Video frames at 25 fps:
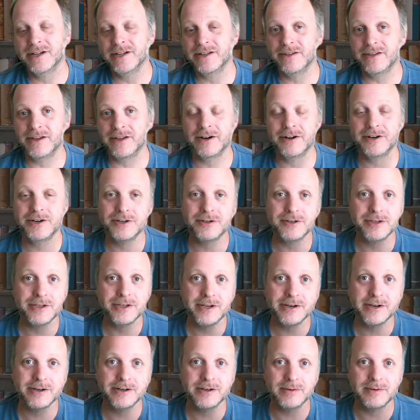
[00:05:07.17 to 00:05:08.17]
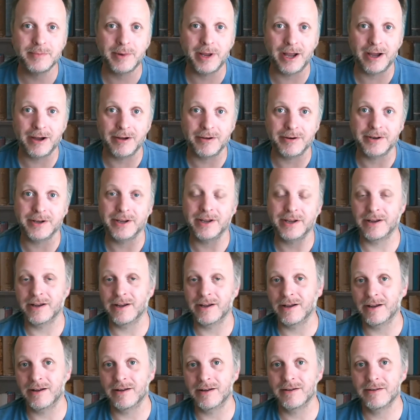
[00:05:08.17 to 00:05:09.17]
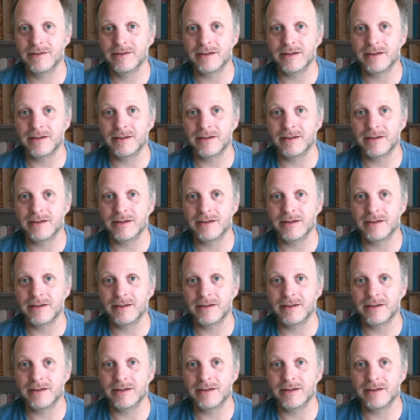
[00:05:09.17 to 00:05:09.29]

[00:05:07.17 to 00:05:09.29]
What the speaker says: There you'll hear about the